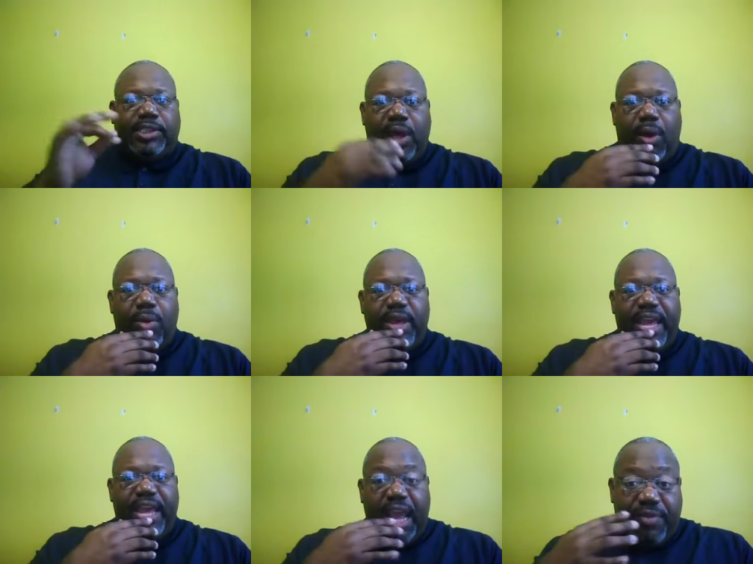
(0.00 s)
So
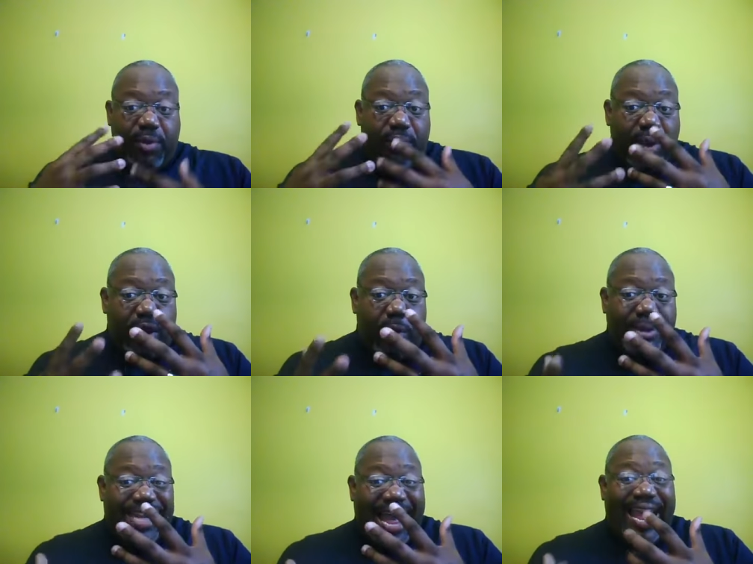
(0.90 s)
even with what
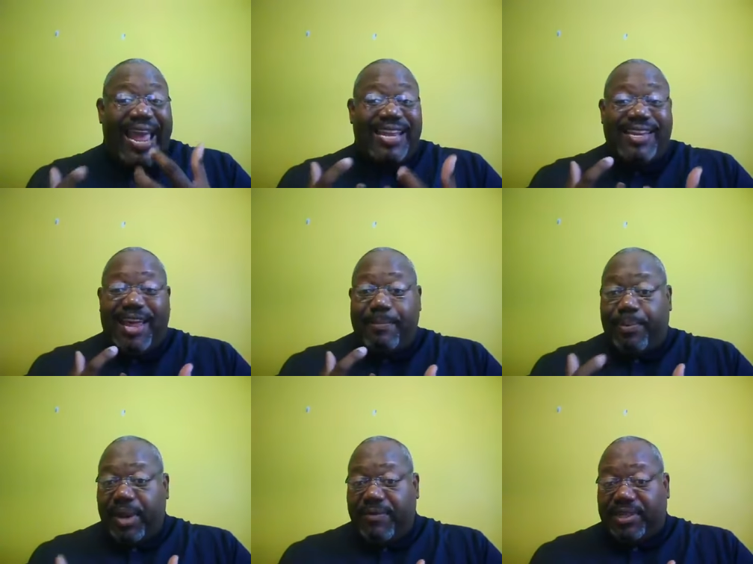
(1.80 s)
Obadiah had
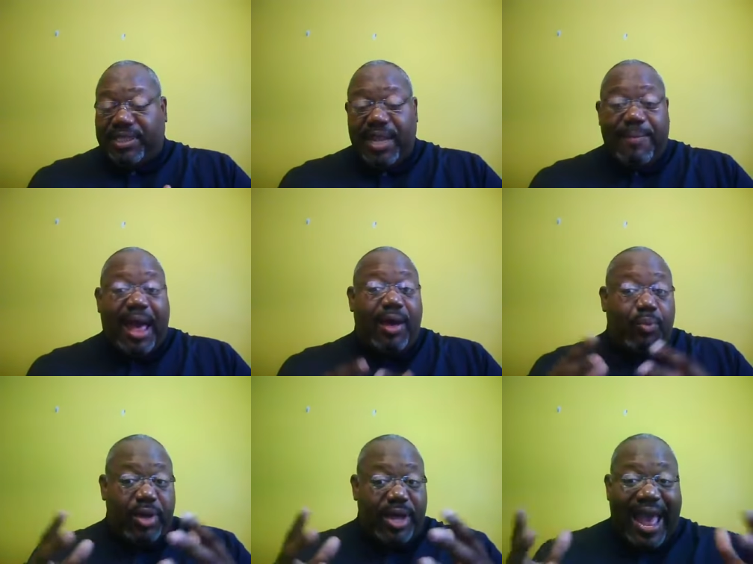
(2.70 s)
done previously
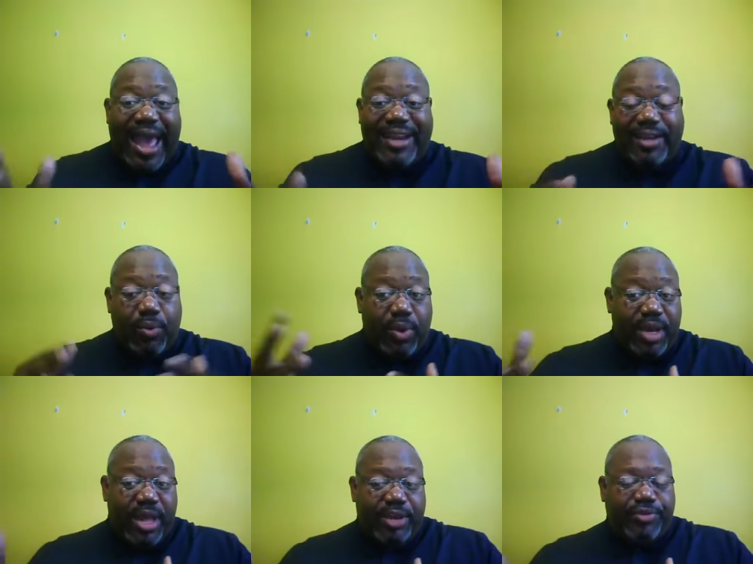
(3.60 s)
about hiding the
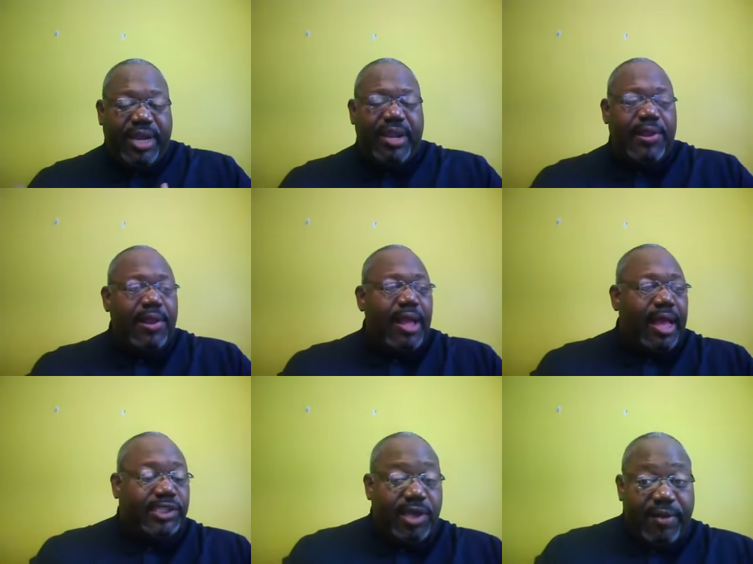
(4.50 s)
100
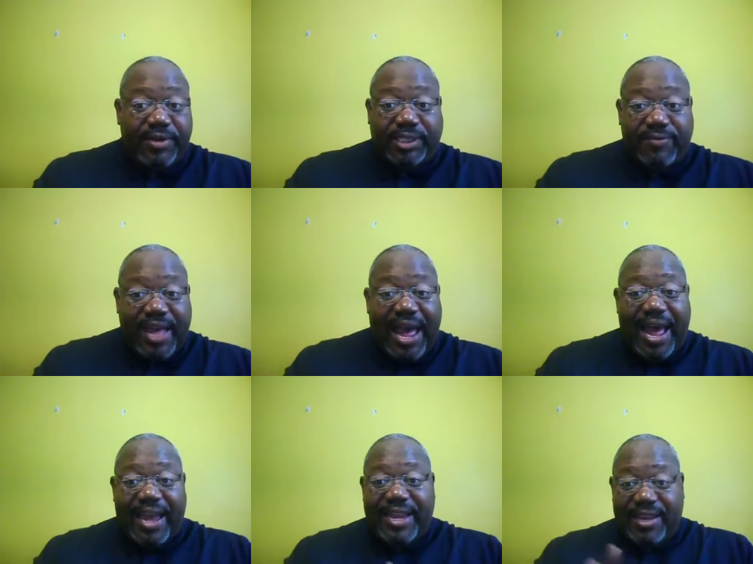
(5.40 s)
uh, servants of
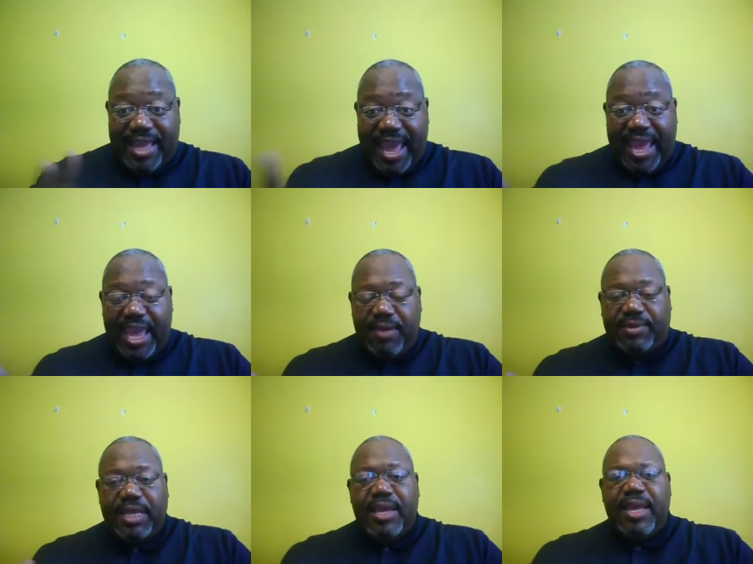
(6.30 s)
God in
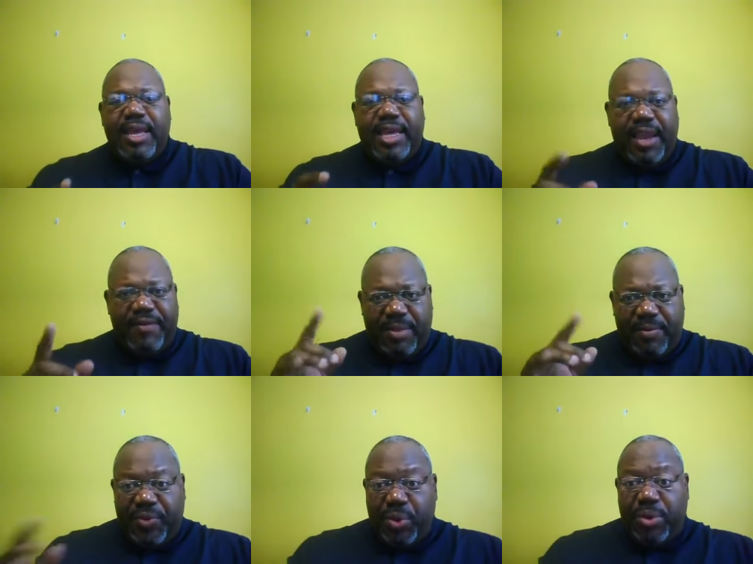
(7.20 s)
caves, giving
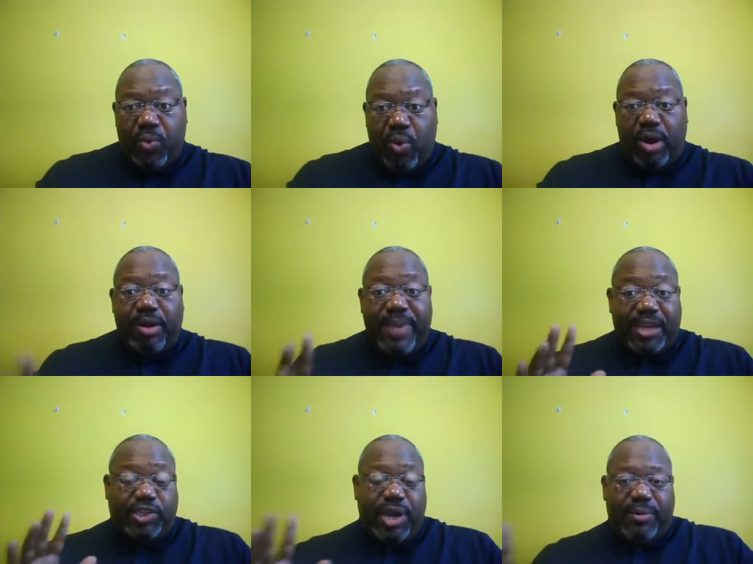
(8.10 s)
them food and water,
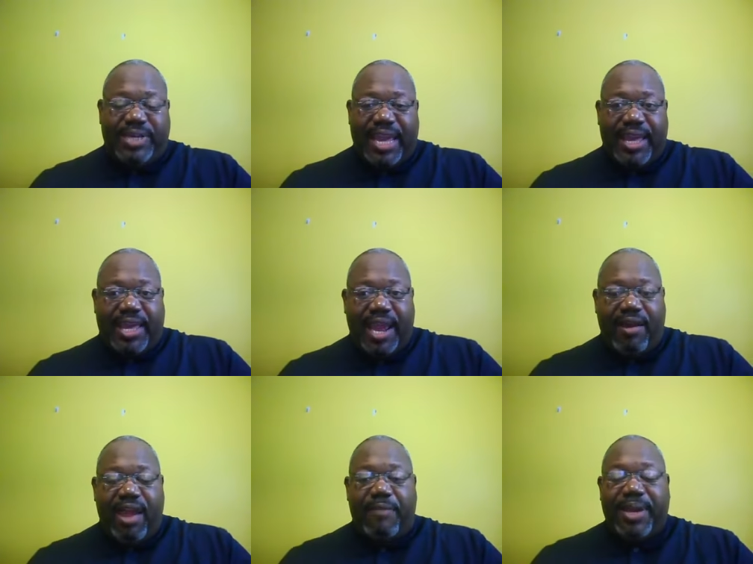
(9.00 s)
making sure they were taken
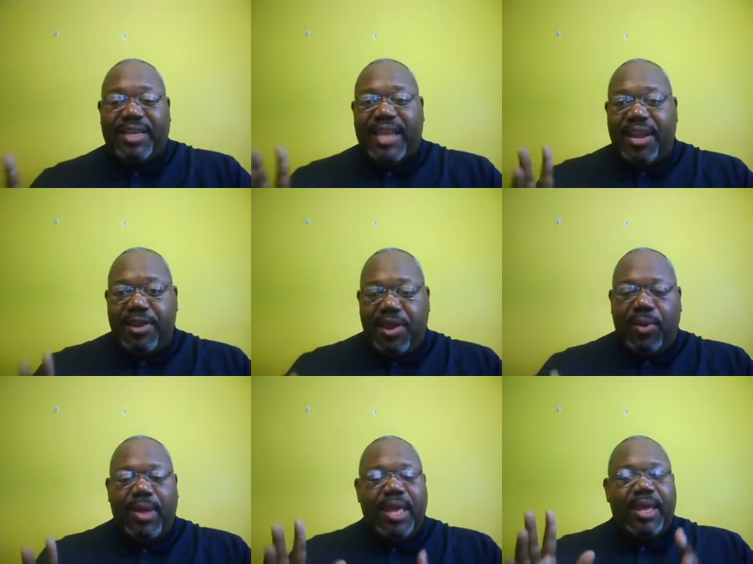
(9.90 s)
care of, because they
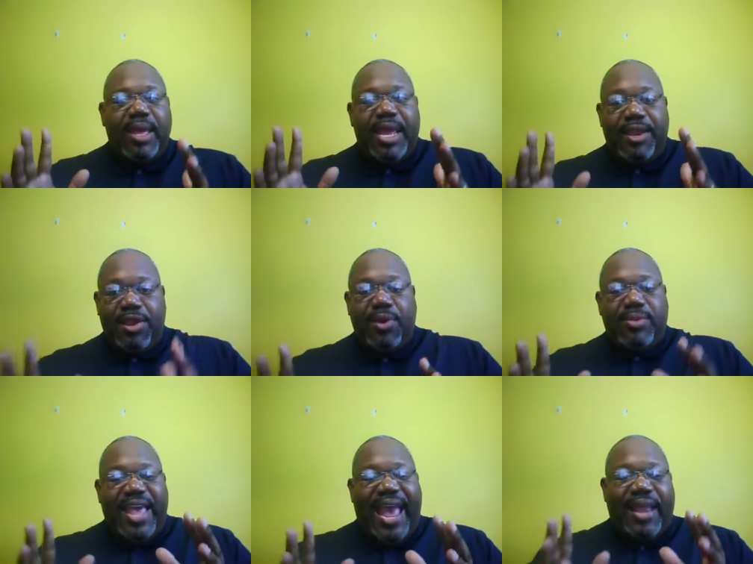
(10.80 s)
knew he knew
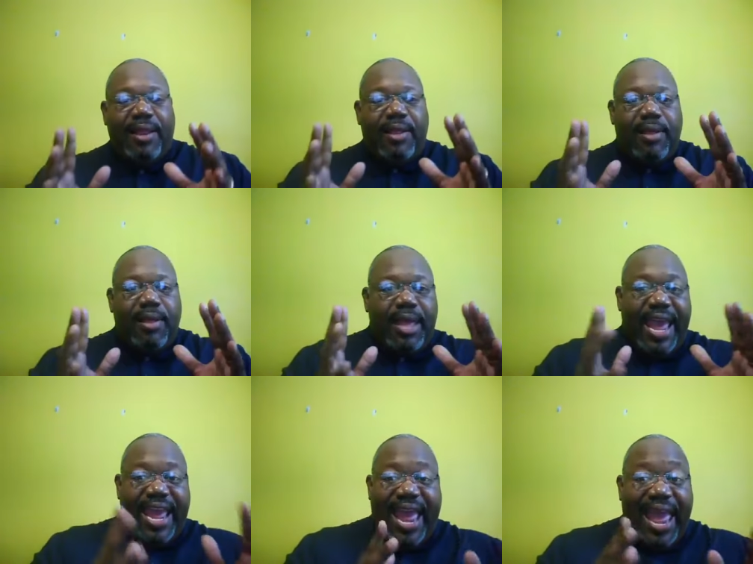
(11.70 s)
that
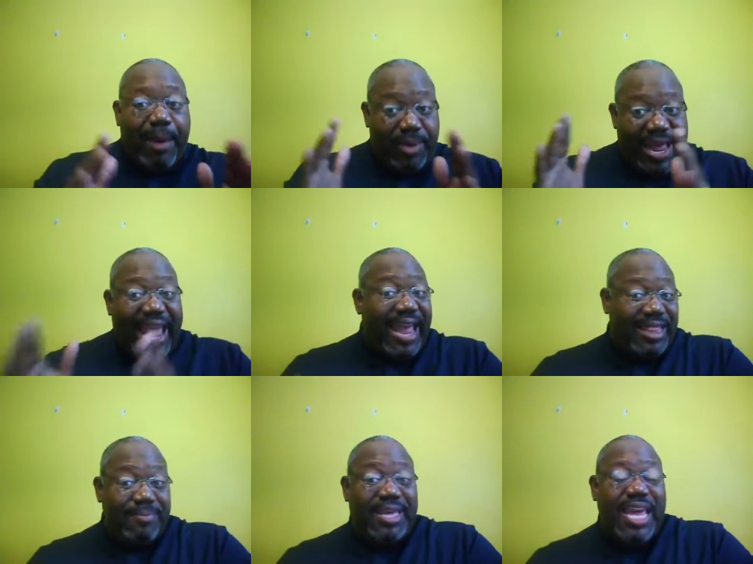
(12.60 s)
Ahab would have
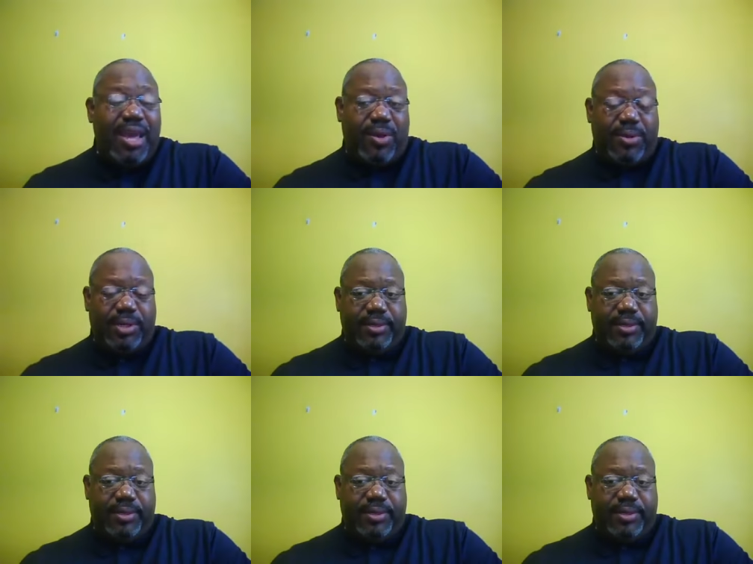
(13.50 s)
had them killed